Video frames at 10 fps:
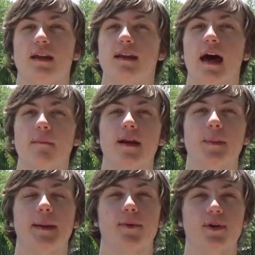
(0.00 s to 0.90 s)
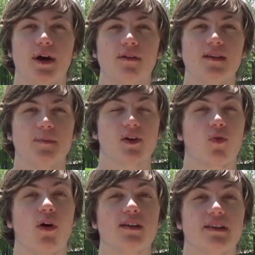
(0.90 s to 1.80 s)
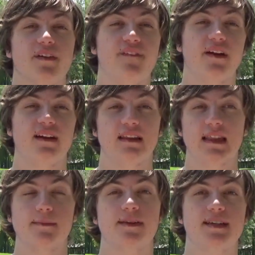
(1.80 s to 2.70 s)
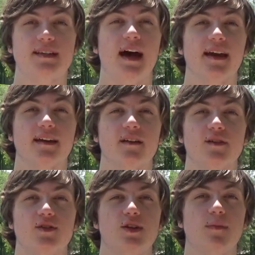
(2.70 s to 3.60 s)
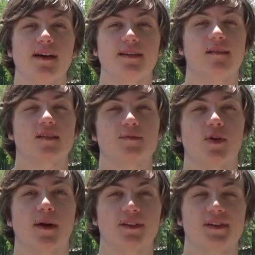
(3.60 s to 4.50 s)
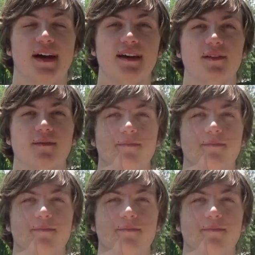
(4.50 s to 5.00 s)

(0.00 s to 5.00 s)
Not many people know this, but koalas have a very limited diet. Do you mind telling us more about their diet?